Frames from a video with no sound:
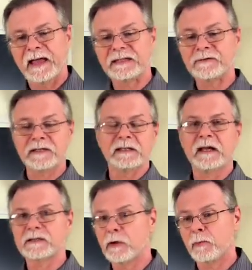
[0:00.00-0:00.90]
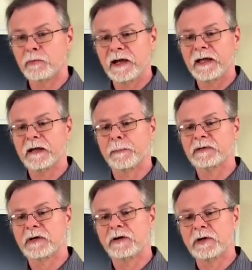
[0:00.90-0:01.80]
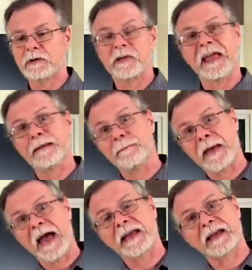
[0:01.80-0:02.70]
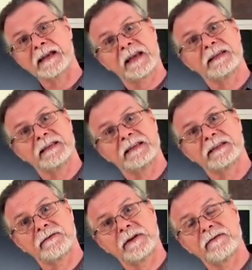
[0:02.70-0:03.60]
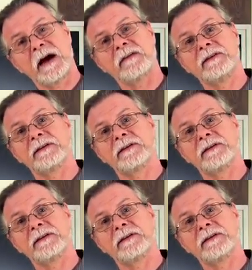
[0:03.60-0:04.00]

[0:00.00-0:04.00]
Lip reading: It's interesting, that song, Breaking Up Is Hard to Do, came back in 1975.